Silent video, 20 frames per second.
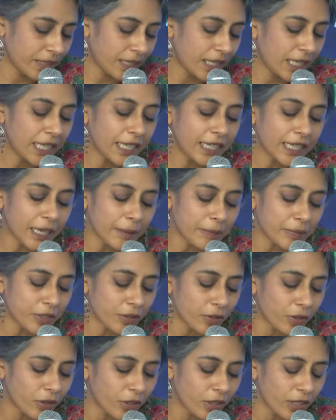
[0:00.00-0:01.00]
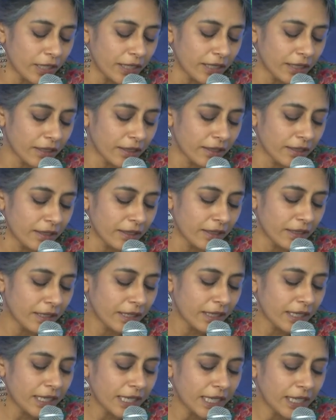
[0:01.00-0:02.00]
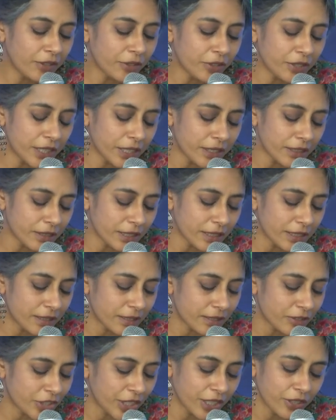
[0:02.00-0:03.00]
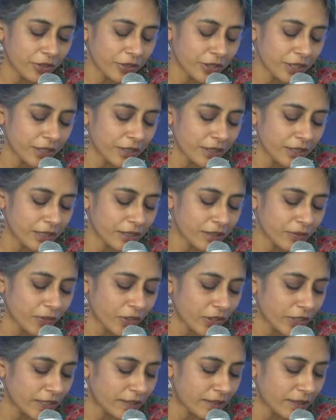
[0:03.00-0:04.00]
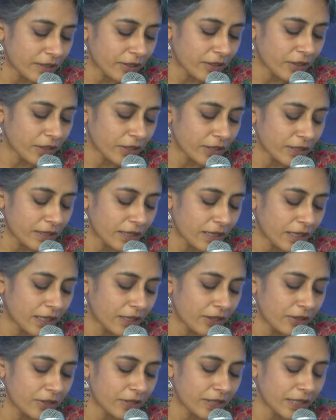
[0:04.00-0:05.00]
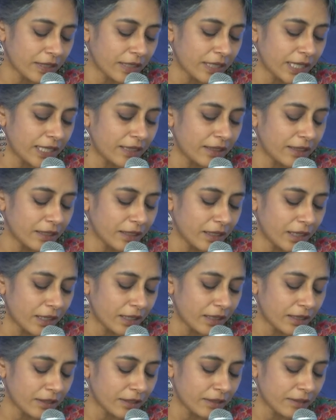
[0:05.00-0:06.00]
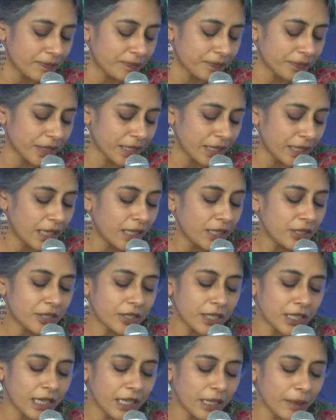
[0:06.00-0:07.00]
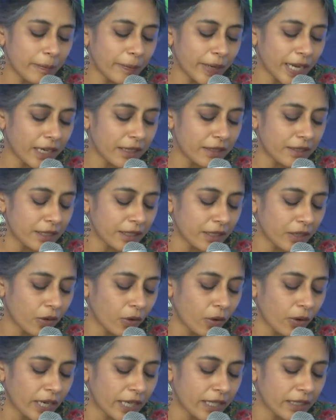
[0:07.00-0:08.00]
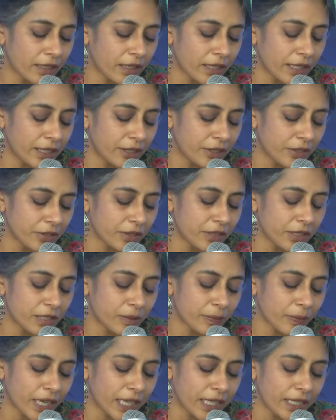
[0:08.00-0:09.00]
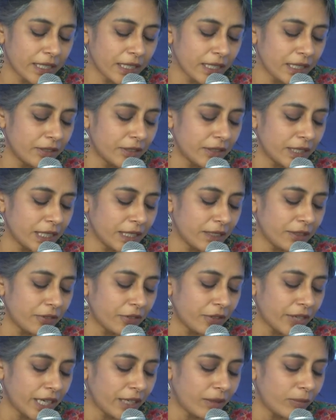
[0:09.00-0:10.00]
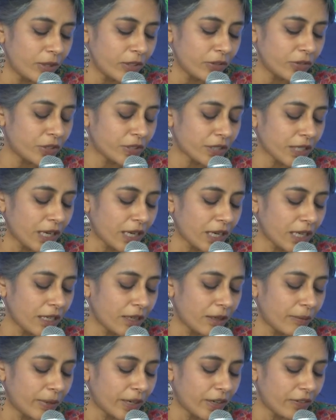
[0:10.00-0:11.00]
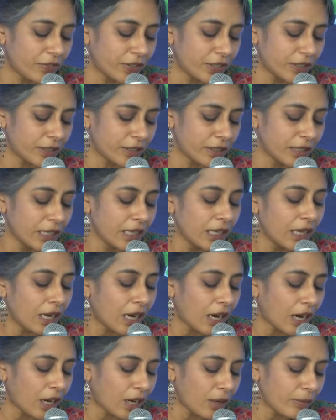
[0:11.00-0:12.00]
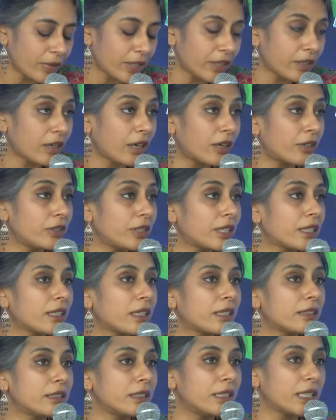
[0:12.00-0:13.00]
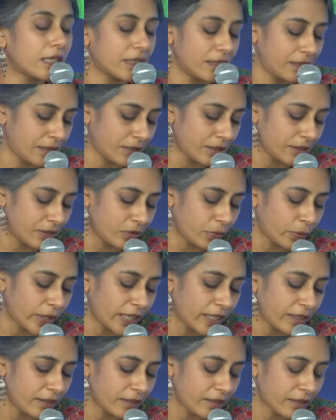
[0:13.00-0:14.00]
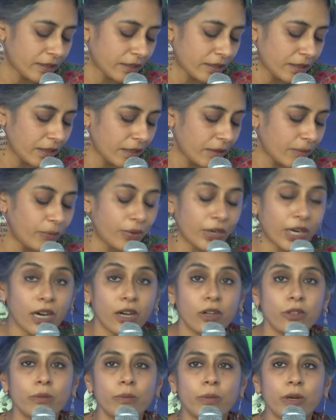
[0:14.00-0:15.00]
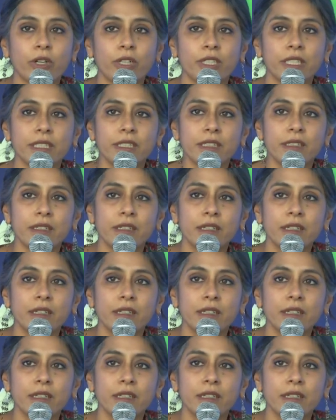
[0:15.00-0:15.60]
He kept calling. He could hear his, she could hear his voice across the house and in the garden. She lay panting quietly into the spiky green, rain blue sky above her, arm around another dancer's waist, brown body,